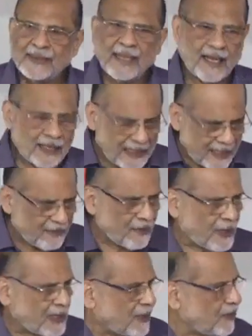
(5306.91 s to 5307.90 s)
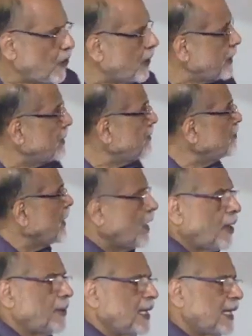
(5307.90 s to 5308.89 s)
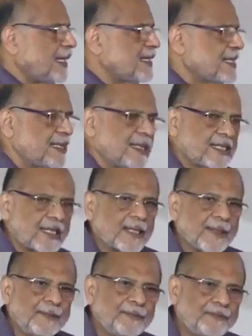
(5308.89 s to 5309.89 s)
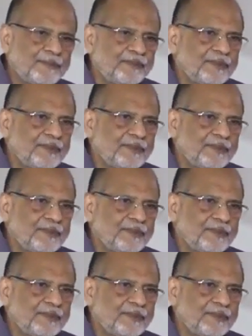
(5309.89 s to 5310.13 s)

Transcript: Take enough quantity of water. How many lines in the chakra?